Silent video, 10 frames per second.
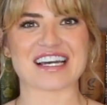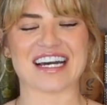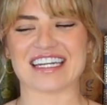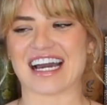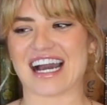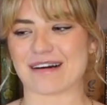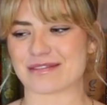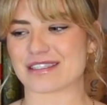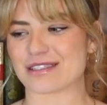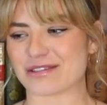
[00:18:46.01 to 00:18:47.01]
and I
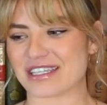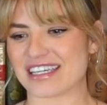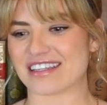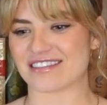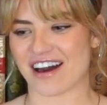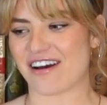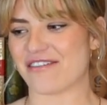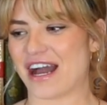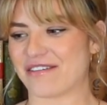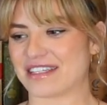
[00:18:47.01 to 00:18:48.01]
absolutely love
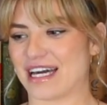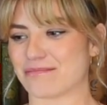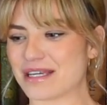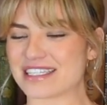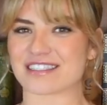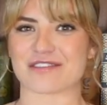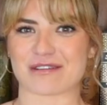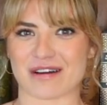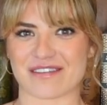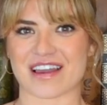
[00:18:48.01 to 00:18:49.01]
having that piece of one of
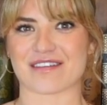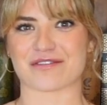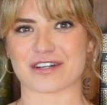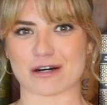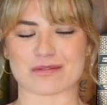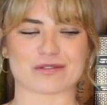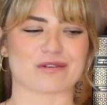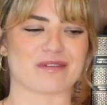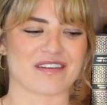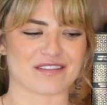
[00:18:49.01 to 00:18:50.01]
my favorite films and one
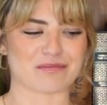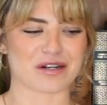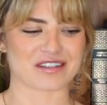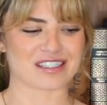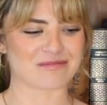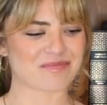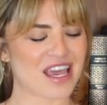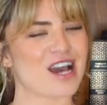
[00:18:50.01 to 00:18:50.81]
of my favorite books